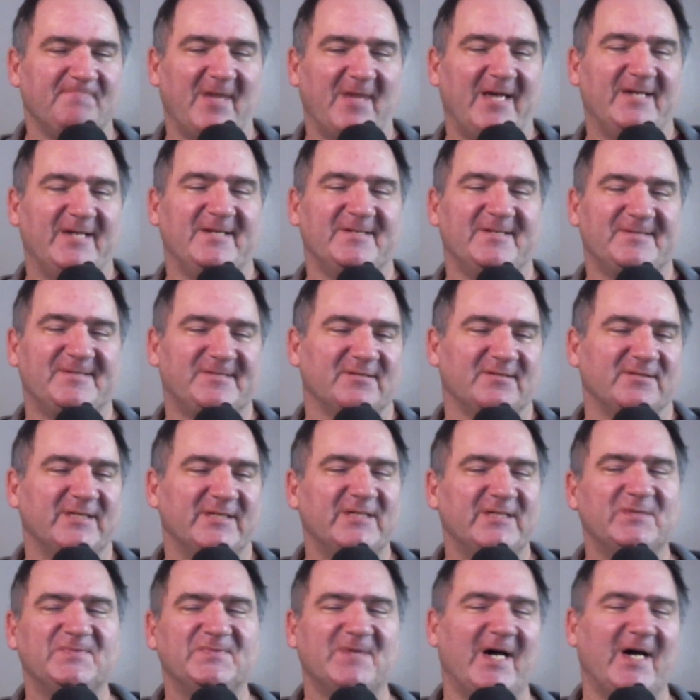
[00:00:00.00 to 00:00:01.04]
And it
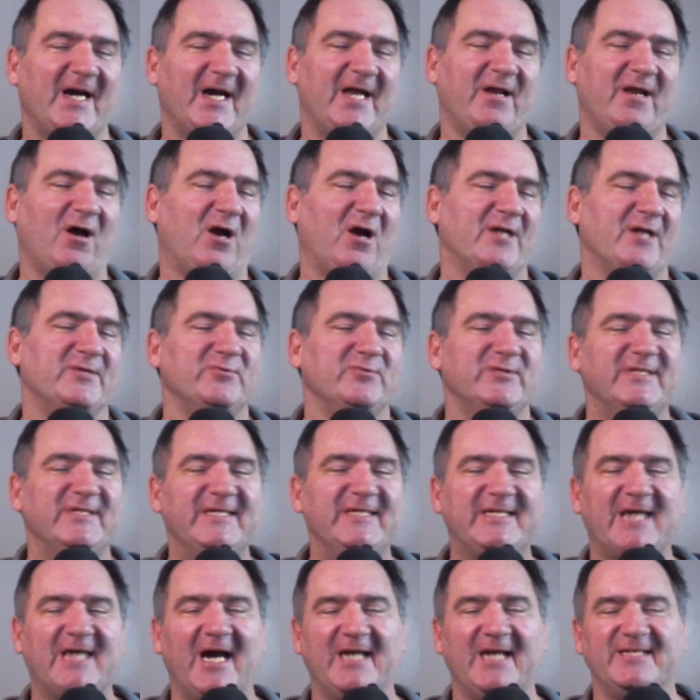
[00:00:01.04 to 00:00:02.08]
solidified our
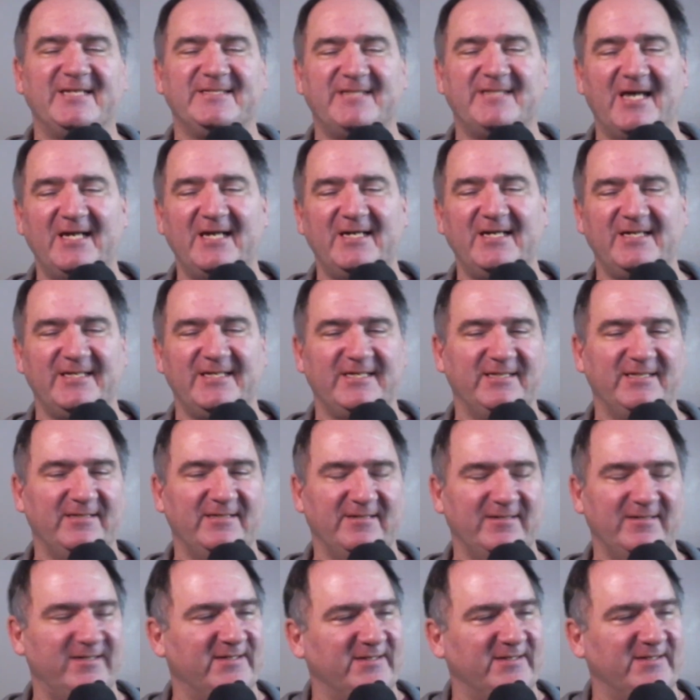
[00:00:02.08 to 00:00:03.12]
unique
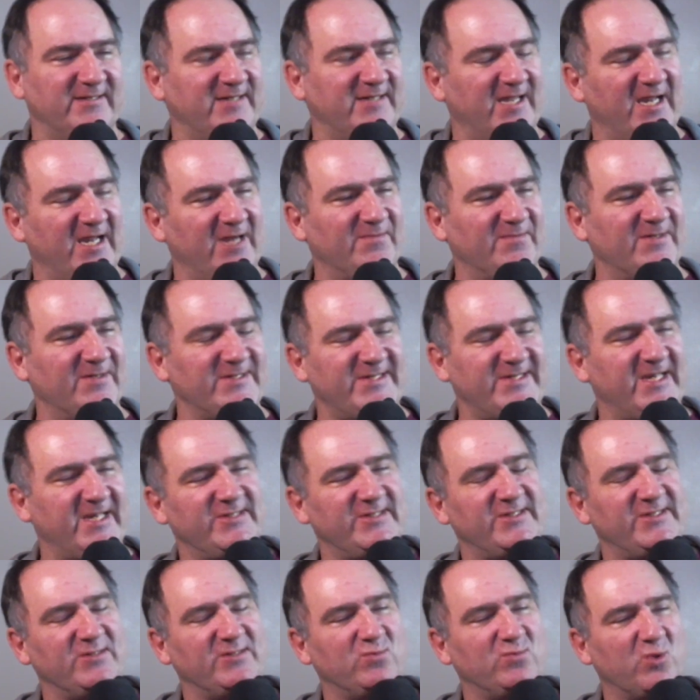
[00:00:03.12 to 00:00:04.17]
identity in an
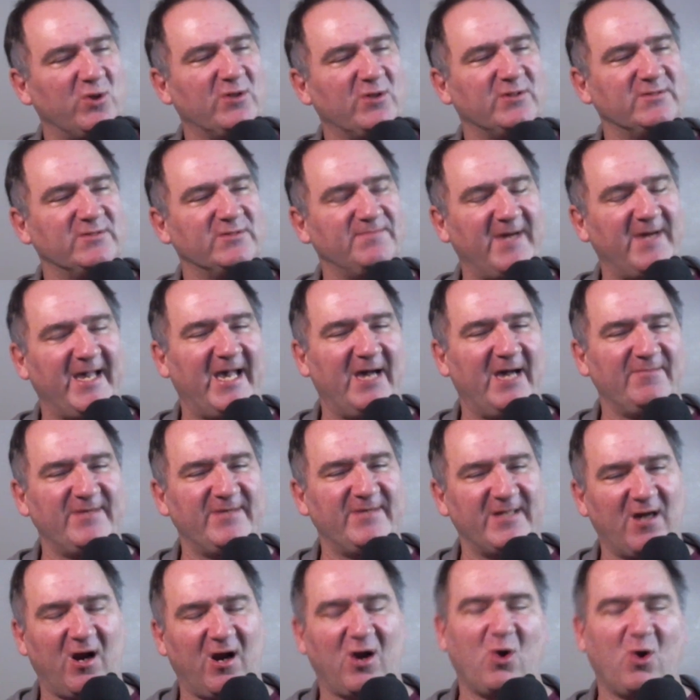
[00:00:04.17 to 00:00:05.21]
ever-changing world by
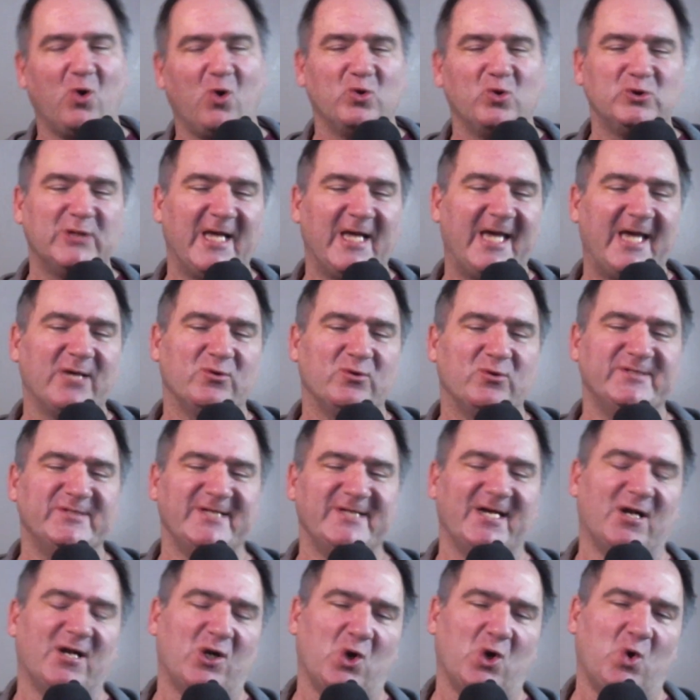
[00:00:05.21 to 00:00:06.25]
having our own language
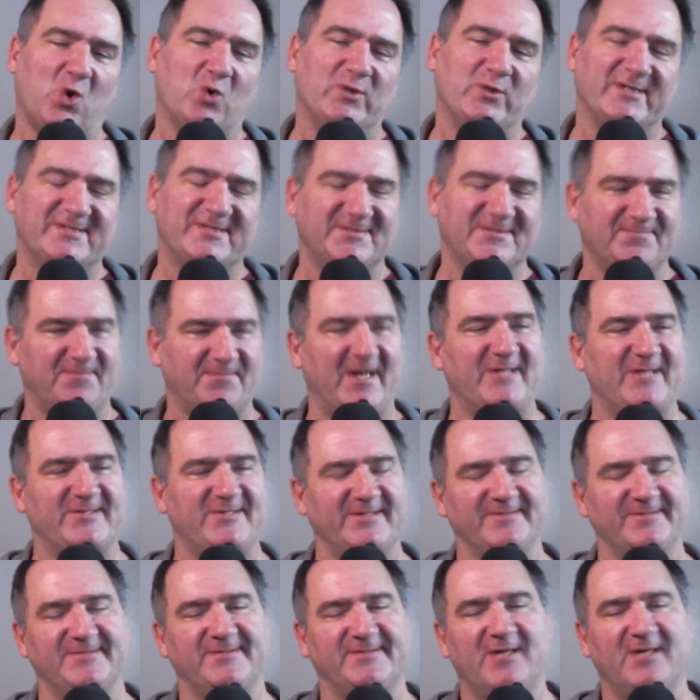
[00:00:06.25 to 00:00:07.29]
and our own
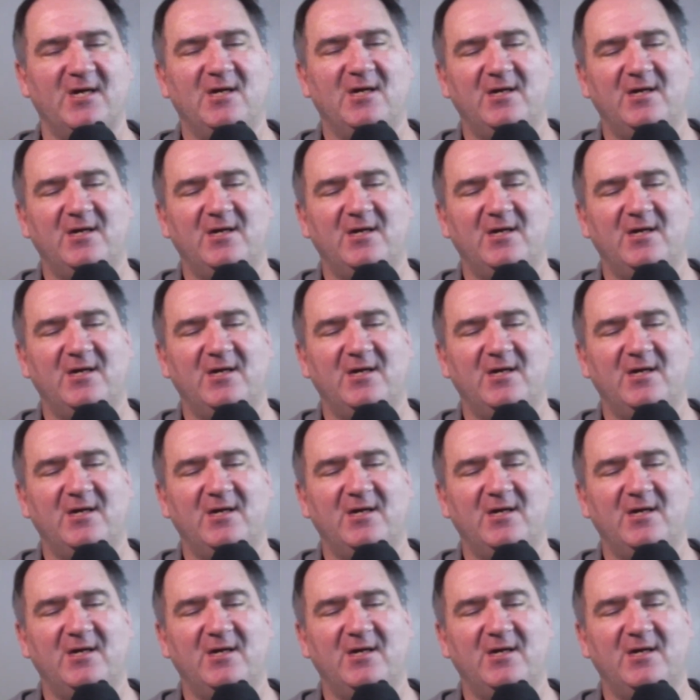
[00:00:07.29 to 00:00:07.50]
expressions.